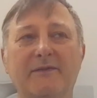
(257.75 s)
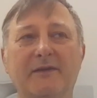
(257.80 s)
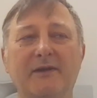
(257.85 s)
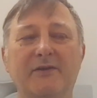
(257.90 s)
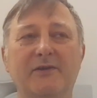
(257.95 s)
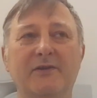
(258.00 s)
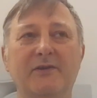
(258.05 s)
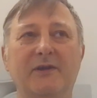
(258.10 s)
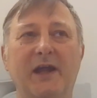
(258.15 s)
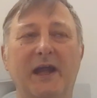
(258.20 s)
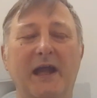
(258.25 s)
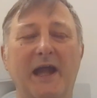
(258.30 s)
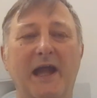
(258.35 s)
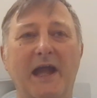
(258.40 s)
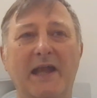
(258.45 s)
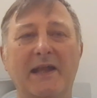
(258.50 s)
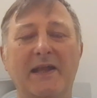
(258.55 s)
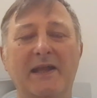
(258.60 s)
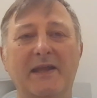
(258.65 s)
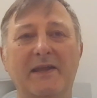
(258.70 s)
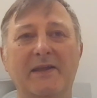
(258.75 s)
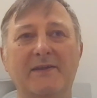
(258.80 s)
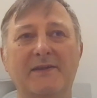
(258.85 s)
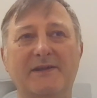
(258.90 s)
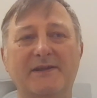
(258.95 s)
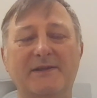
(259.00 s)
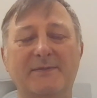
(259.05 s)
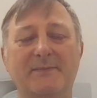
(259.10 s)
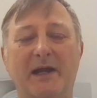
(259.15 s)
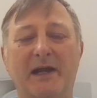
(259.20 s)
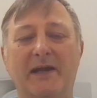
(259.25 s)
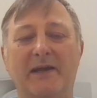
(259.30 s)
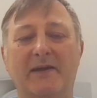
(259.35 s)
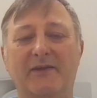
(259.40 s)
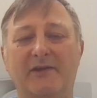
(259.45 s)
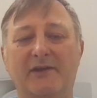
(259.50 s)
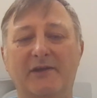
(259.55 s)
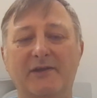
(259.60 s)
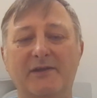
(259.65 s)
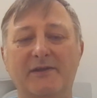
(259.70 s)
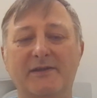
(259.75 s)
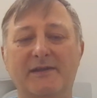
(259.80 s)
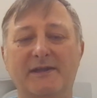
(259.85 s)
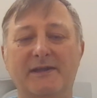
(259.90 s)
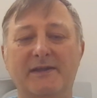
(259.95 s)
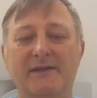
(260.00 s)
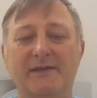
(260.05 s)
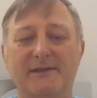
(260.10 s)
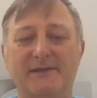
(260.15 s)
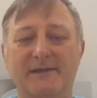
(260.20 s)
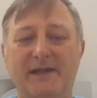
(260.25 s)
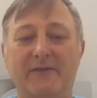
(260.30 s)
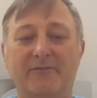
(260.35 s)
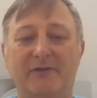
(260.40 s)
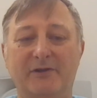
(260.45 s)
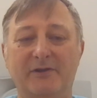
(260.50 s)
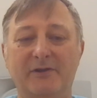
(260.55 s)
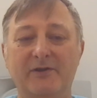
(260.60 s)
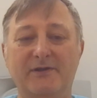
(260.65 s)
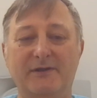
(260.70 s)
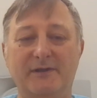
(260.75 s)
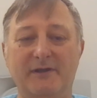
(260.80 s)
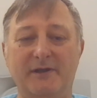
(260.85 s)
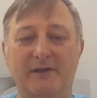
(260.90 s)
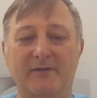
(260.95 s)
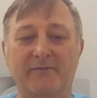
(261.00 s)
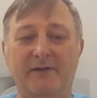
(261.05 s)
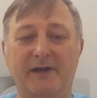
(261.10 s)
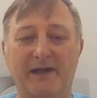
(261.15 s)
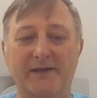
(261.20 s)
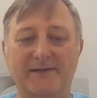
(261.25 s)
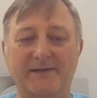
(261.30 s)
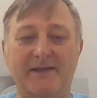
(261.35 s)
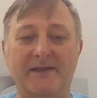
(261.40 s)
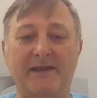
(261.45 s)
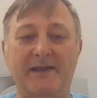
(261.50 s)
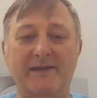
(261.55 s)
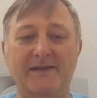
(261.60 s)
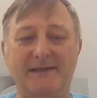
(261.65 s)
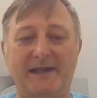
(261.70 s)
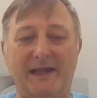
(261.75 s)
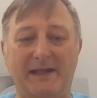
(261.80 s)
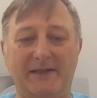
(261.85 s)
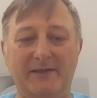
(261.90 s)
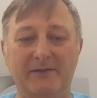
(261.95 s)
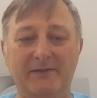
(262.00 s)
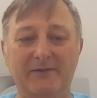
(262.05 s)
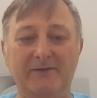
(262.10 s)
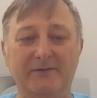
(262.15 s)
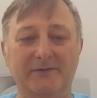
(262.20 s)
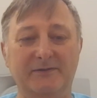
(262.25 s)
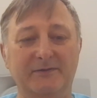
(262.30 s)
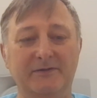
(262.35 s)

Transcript: did you get any spikes in your tinnitus after using the device that then settled?